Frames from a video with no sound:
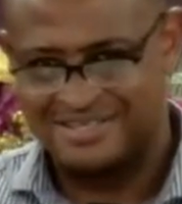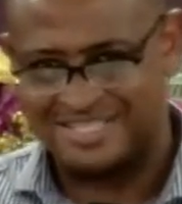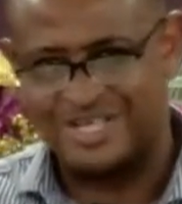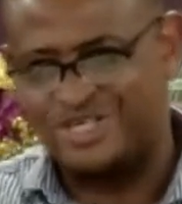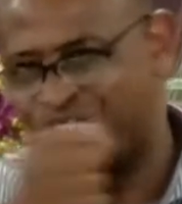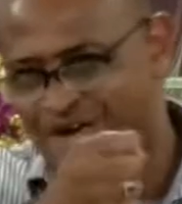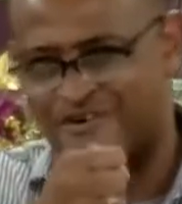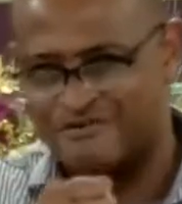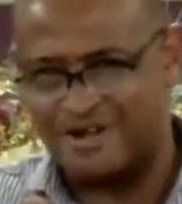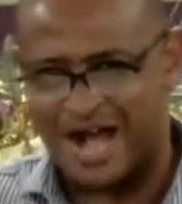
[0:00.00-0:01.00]
the
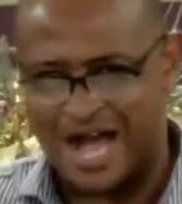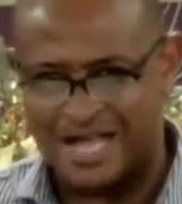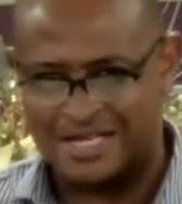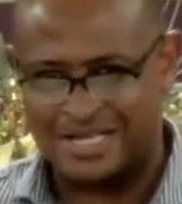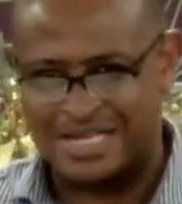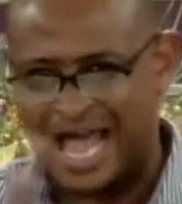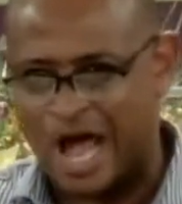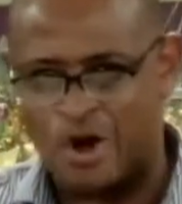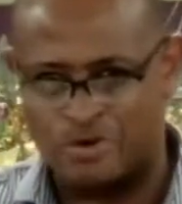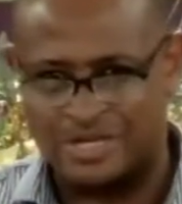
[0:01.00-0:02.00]
love of God
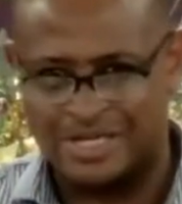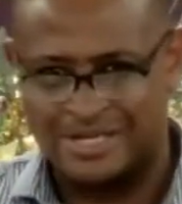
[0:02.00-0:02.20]
allowed